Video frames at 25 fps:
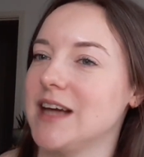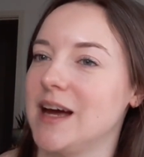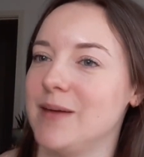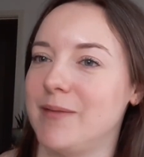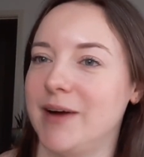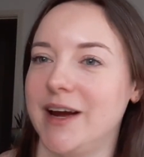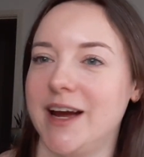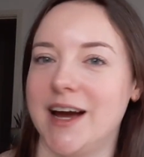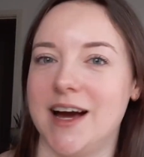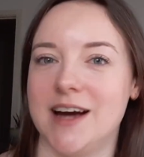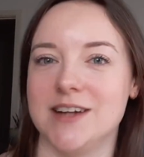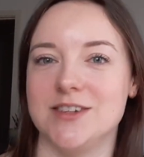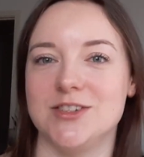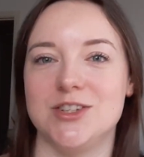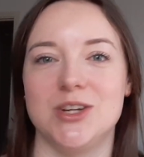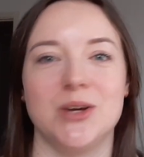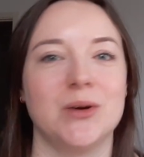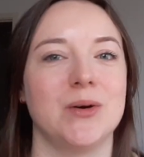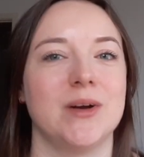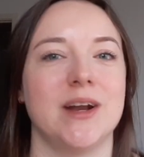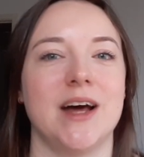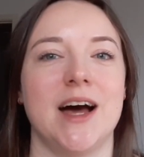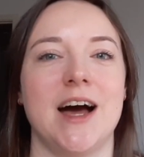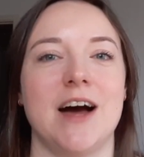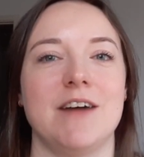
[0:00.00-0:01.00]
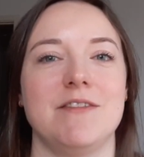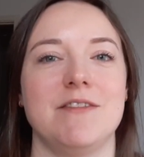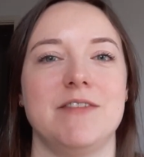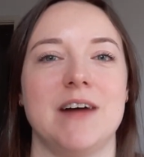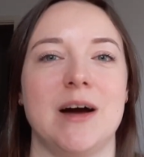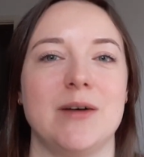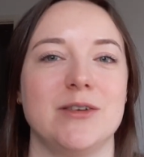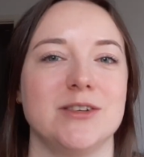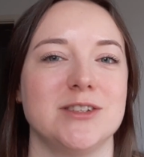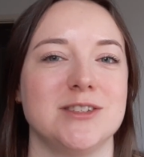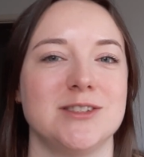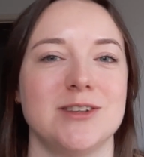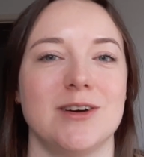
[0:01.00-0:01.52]
time I had 2.5
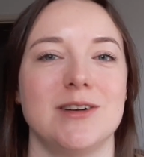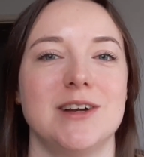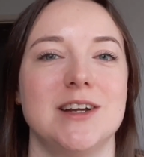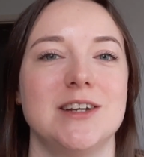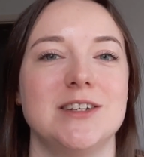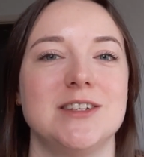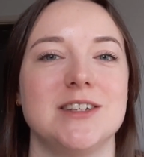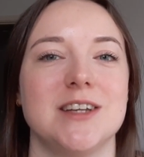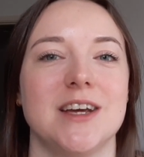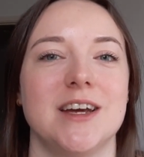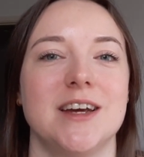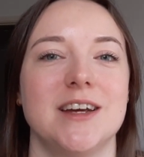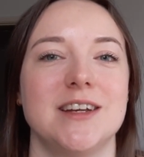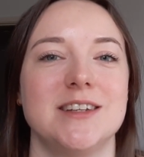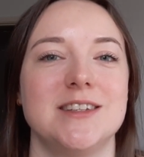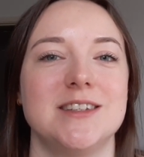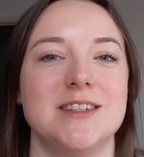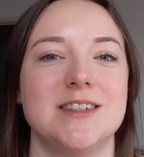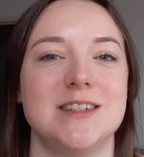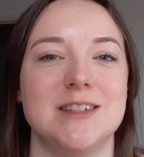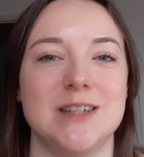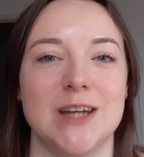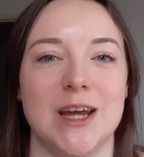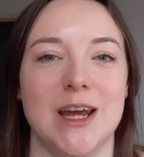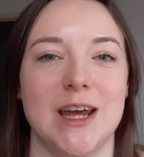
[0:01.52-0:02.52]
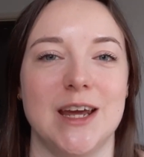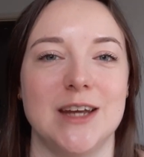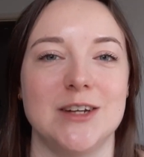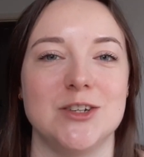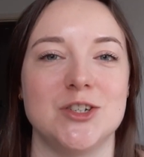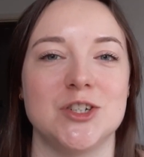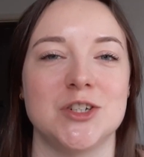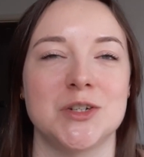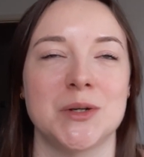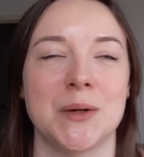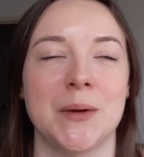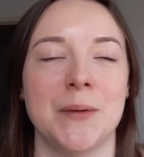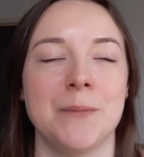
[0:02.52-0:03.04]
hours solid to
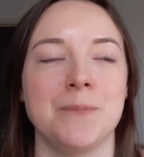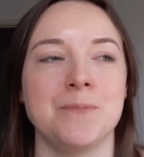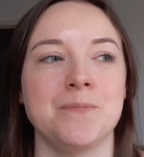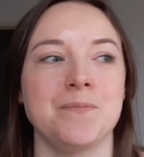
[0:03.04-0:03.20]
stitch,